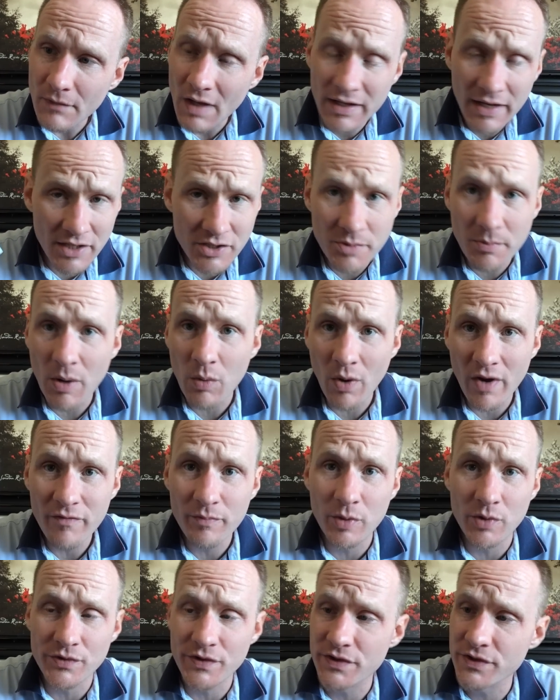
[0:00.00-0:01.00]
And actually, my
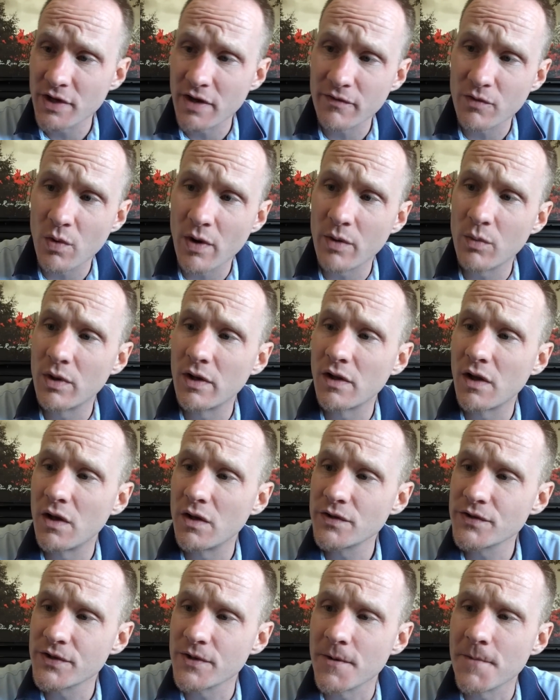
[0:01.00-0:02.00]
wife pulls this off quite well
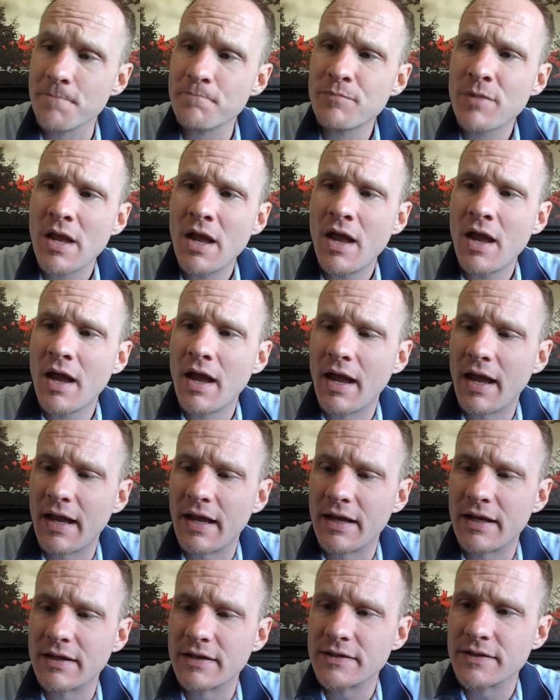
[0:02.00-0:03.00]
also.
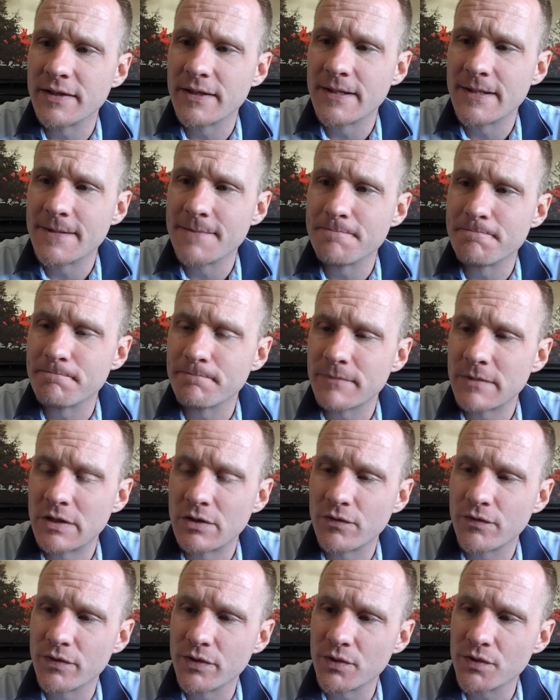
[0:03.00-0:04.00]
And um, you
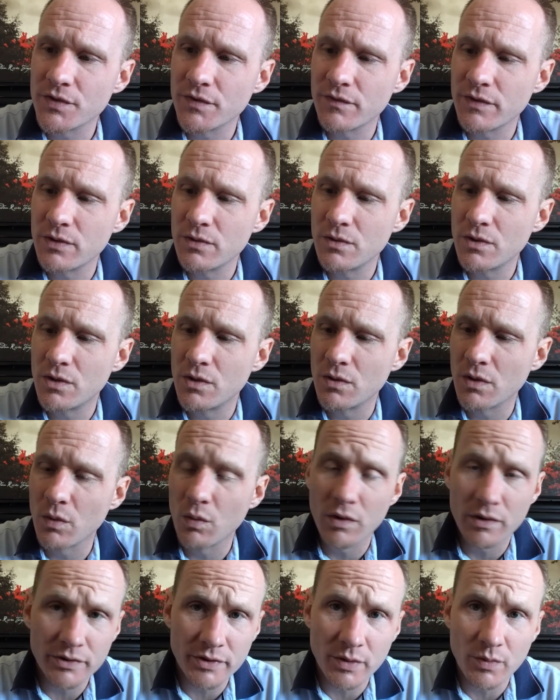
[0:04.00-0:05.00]
know, for those of you who are
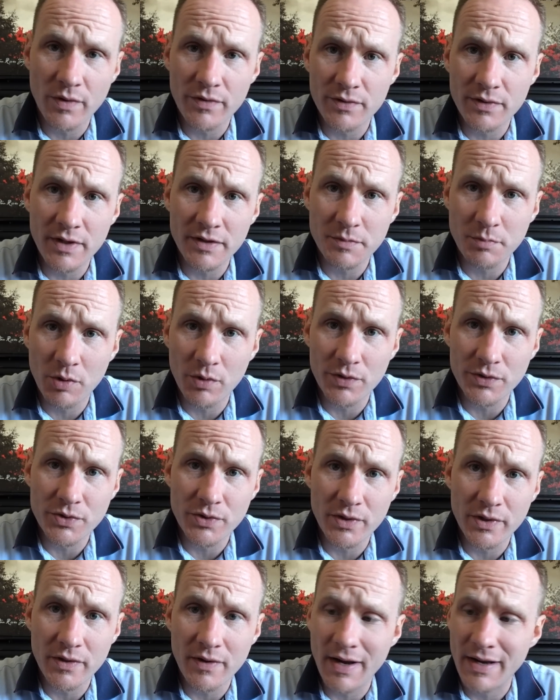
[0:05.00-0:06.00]
wondering whether or not to pull the
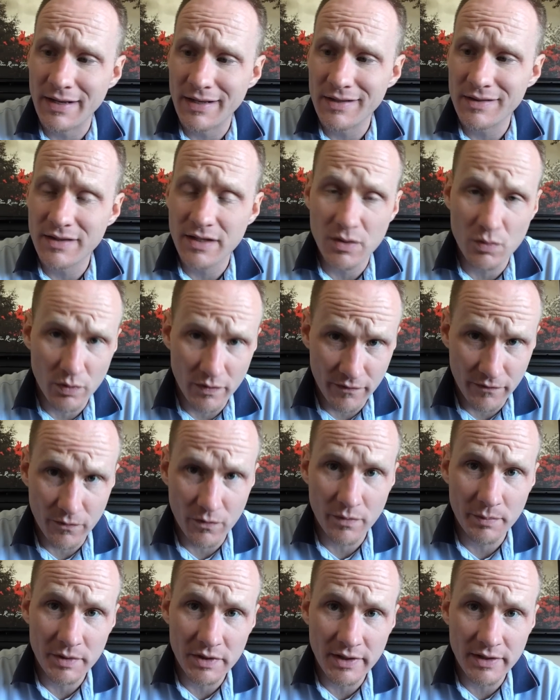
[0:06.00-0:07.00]
trigger and get the
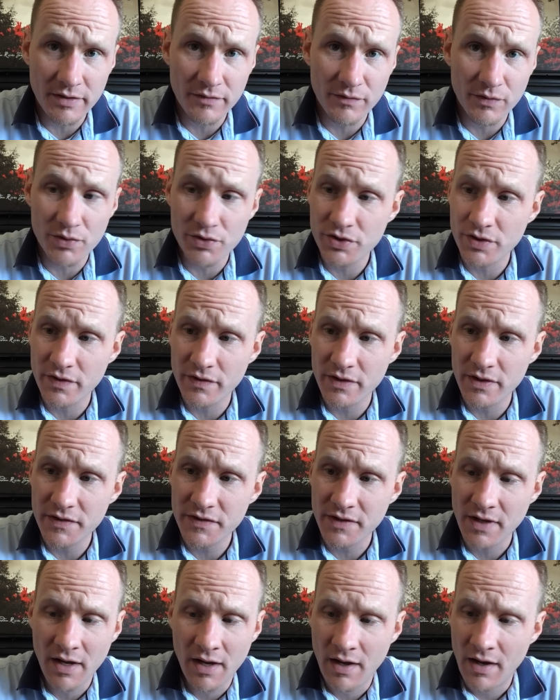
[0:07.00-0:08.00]
reformulated version of
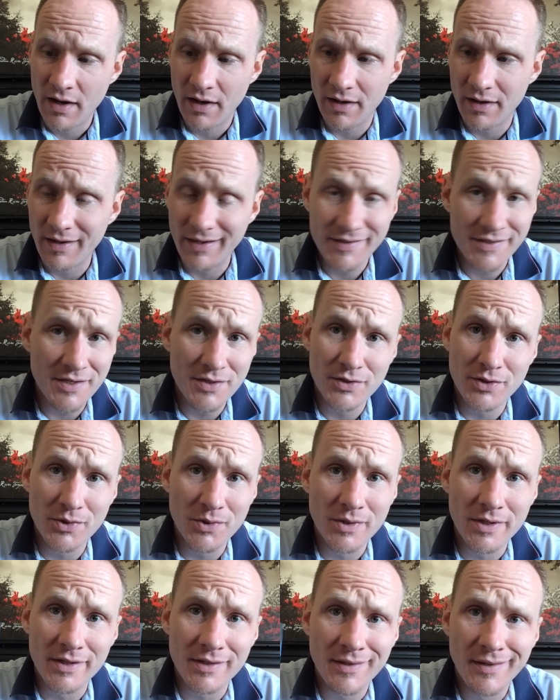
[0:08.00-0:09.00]
this, uh, I say
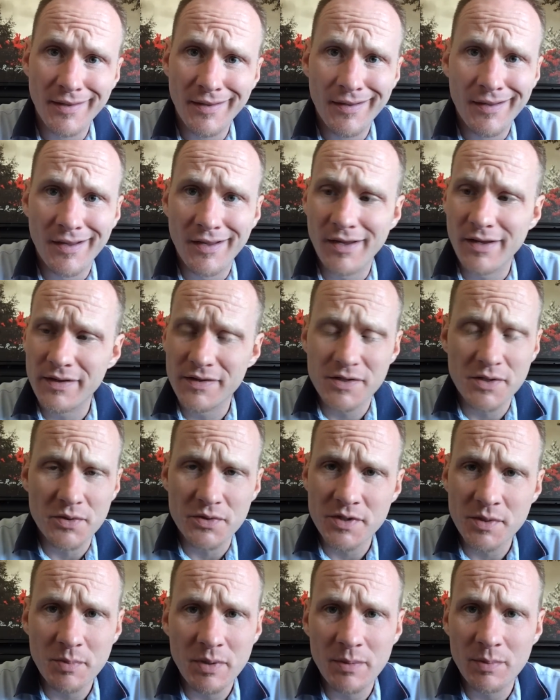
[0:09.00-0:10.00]
do it. Uh, you know,
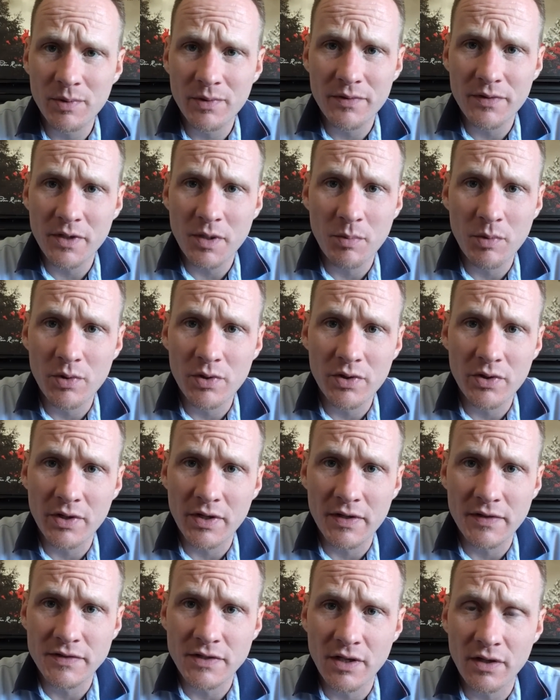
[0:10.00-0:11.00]
some people in the community are
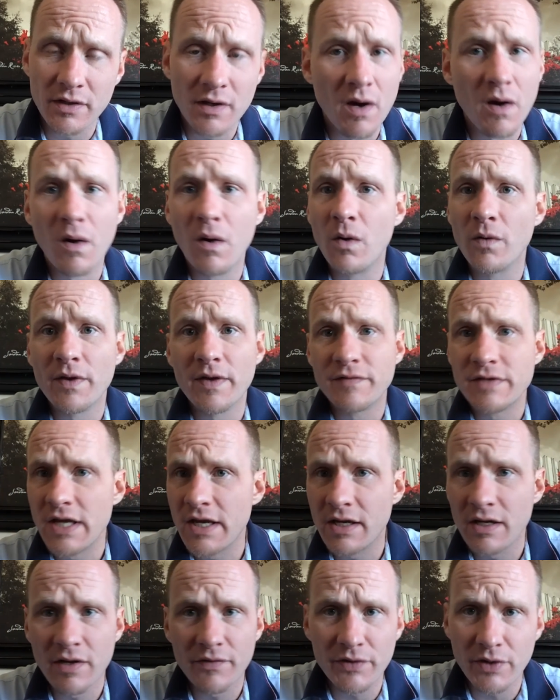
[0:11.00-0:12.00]
going to tell you, "Oh, they've
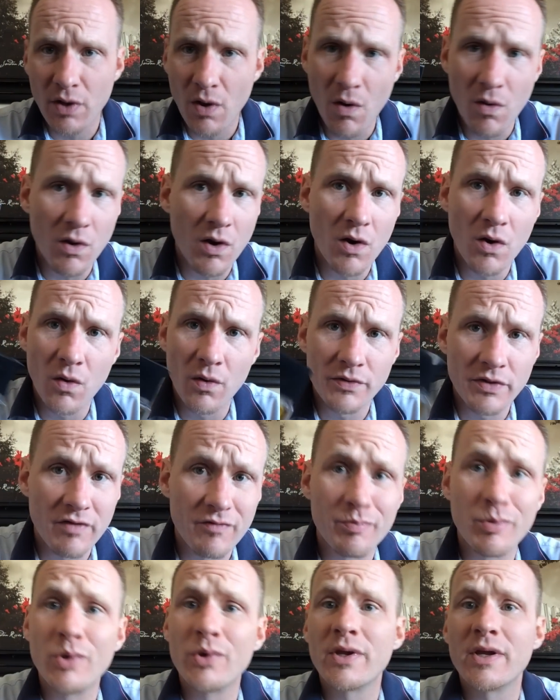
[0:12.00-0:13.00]
taken out the cocoa and
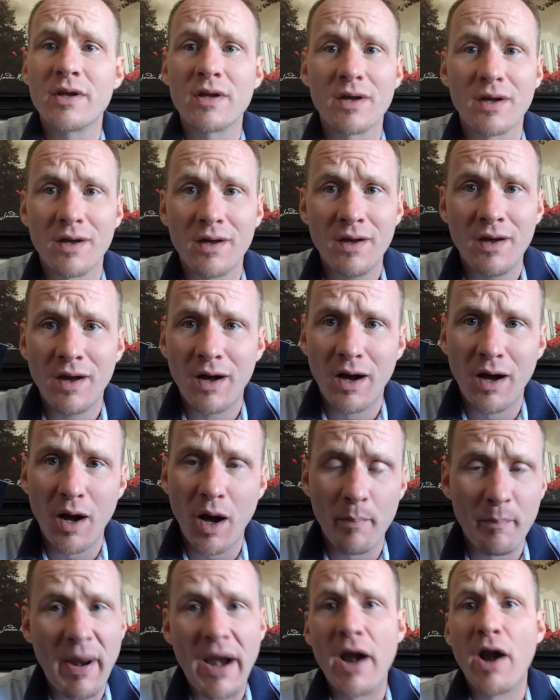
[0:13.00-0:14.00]
they've put in a,
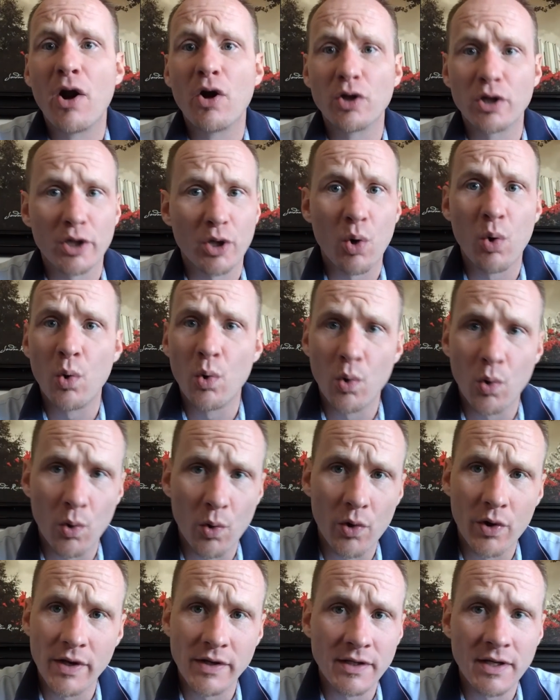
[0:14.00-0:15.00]
a, pear
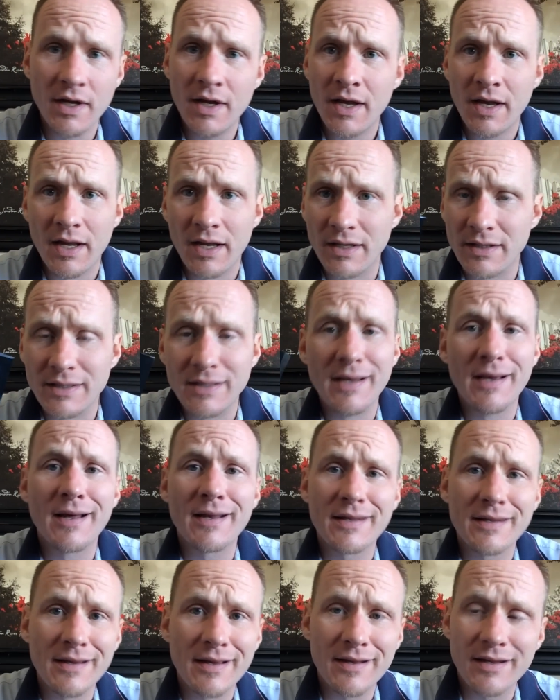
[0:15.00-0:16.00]
liqueur and and
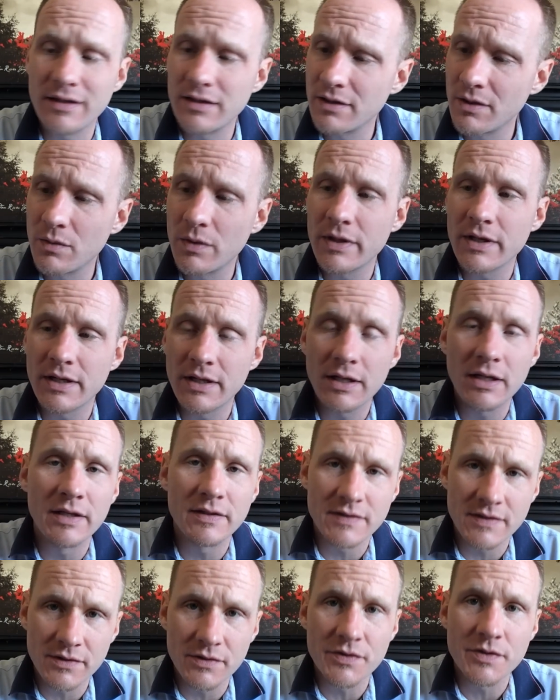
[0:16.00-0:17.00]
yada yada." You know what?
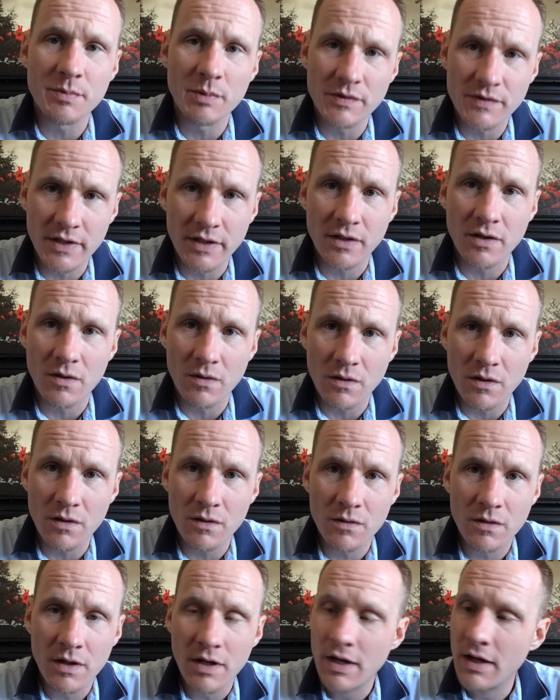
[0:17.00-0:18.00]
It still smells like
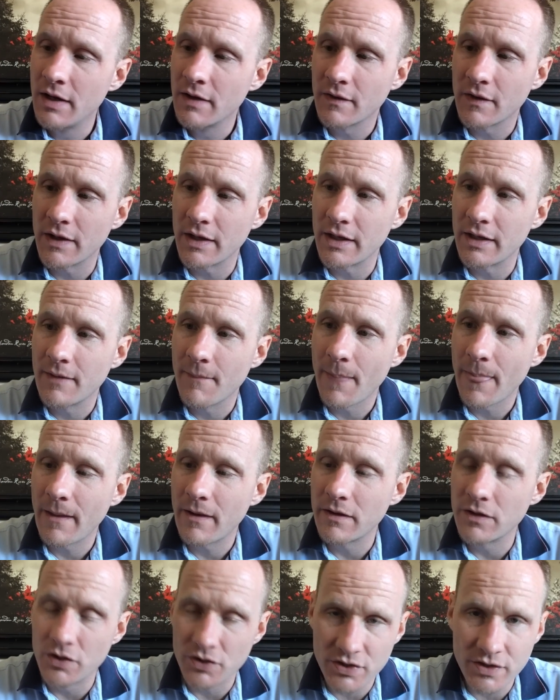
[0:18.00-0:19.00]
cocoa. Okay,
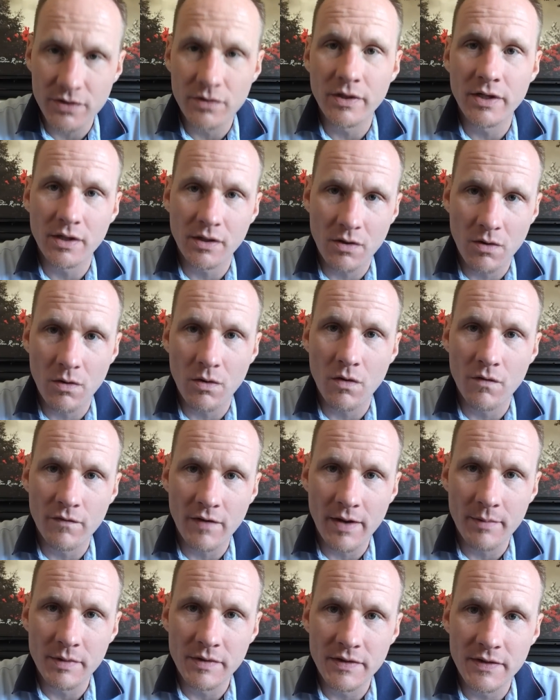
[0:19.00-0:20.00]
you still get a cocoa
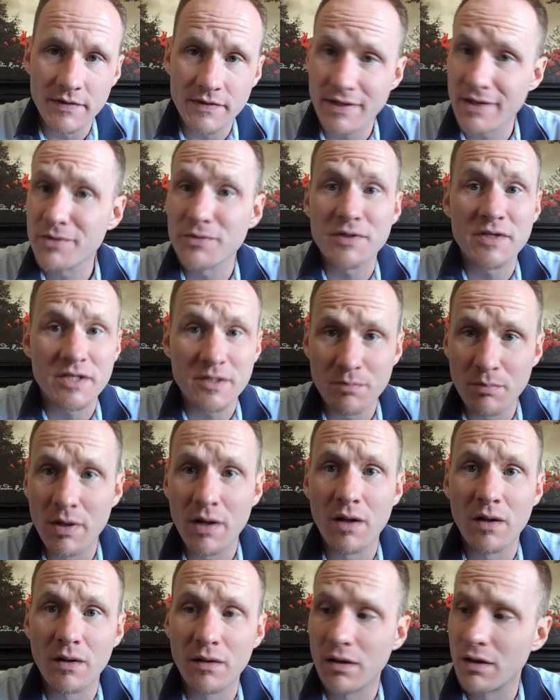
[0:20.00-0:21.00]
vibe in this. I don't
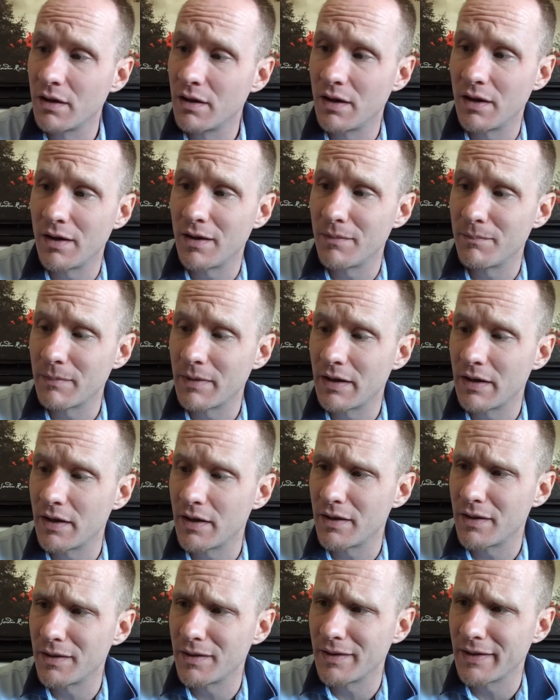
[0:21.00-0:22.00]
smell um, a,
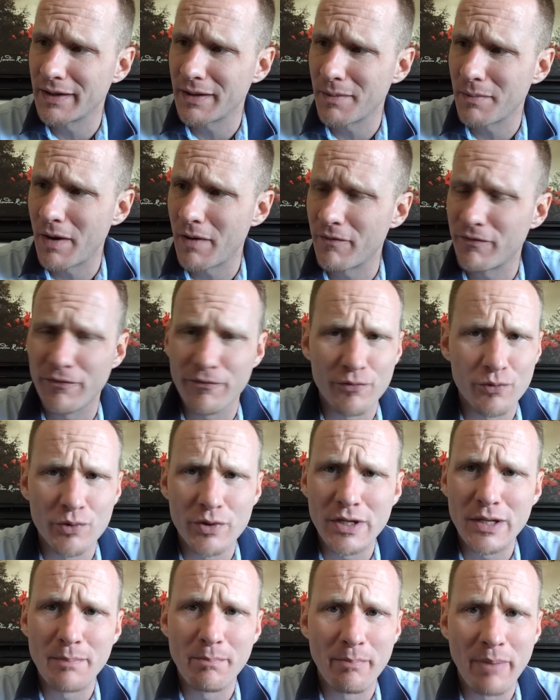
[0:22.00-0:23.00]
a, like a, a
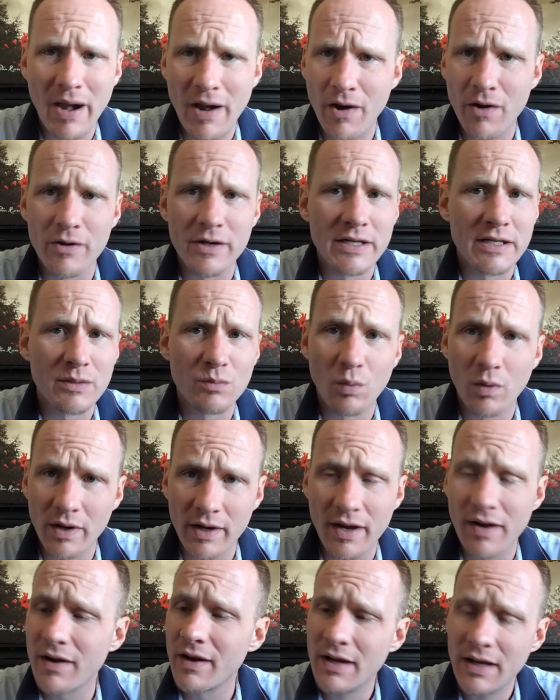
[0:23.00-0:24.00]
fruity, peary,
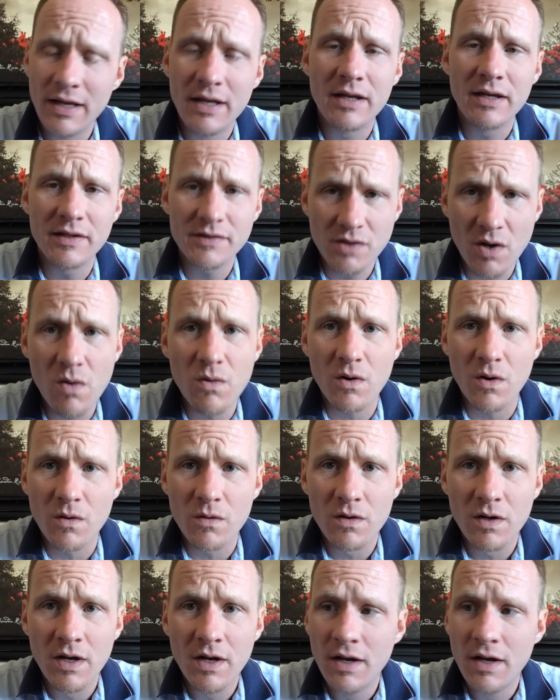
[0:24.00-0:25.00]
whatever. It's cocoa.